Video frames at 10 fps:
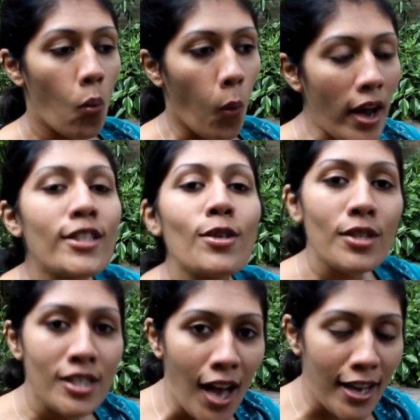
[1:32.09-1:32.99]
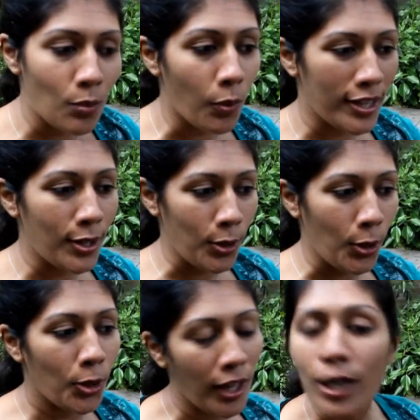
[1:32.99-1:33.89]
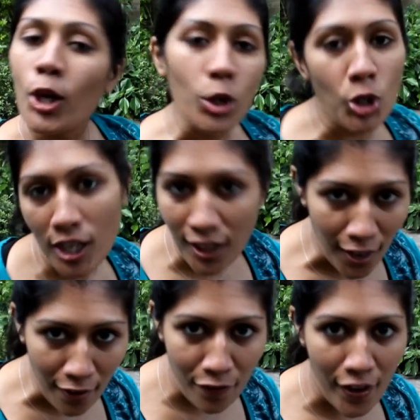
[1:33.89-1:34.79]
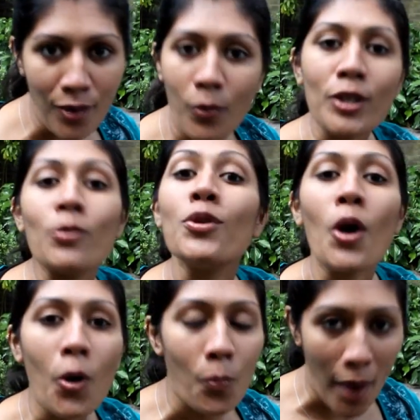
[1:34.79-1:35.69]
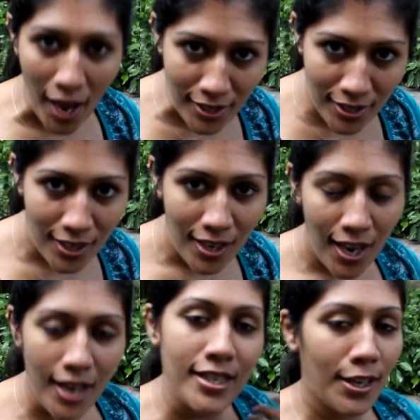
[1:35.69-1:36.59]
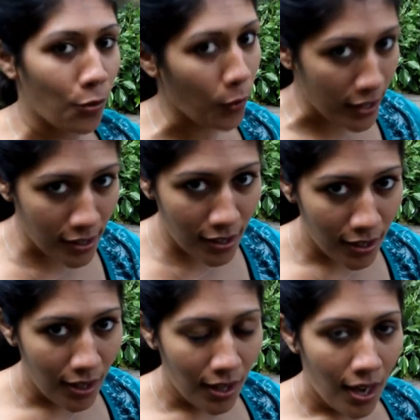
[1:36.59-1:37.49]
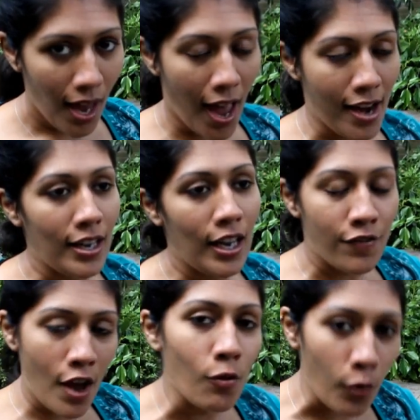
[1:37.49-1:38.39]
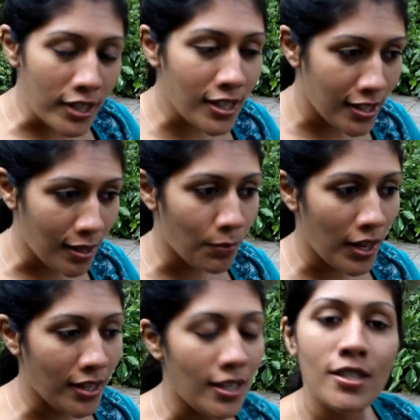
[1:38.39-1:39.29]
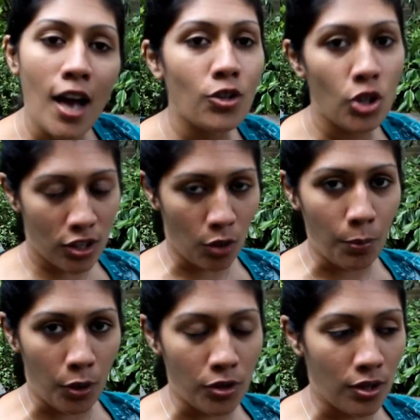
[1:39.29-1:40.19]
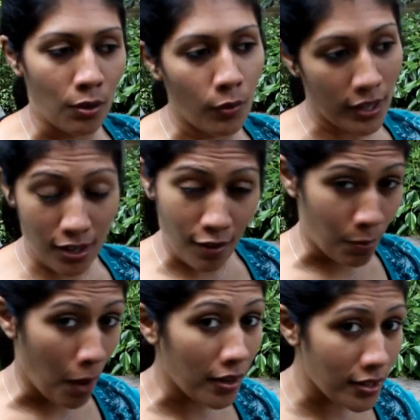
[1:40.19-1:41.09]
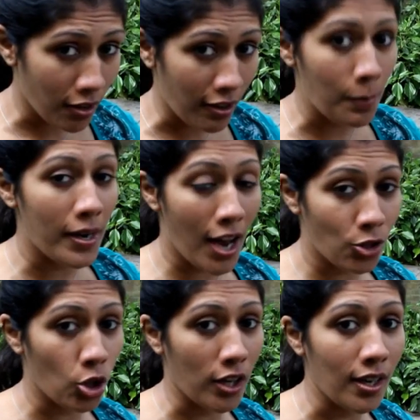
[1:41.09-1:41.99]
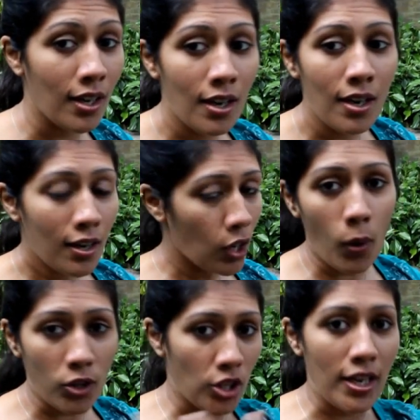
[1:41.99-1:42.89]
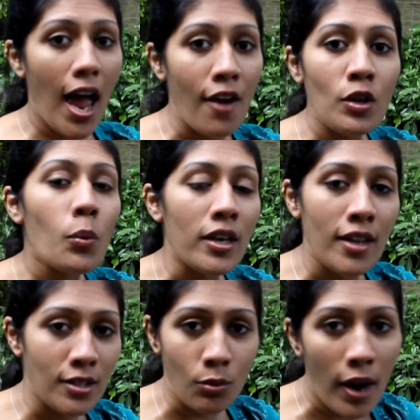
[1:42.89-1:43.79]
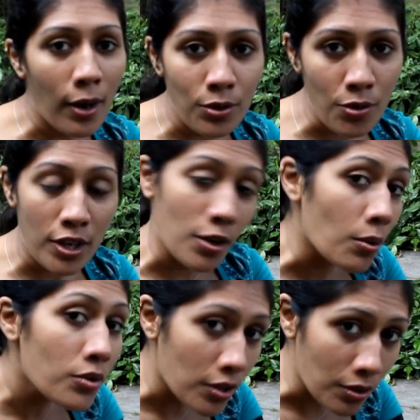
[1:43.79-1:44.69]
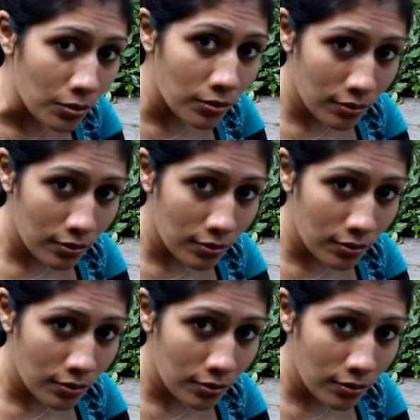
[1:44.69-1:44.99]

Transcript: When do you decide to break through your like cushy life and what you know best and take a risk? And if that risk is something that's not just your personal risk of monetary, but actually questioning everyone that's around you that knows you,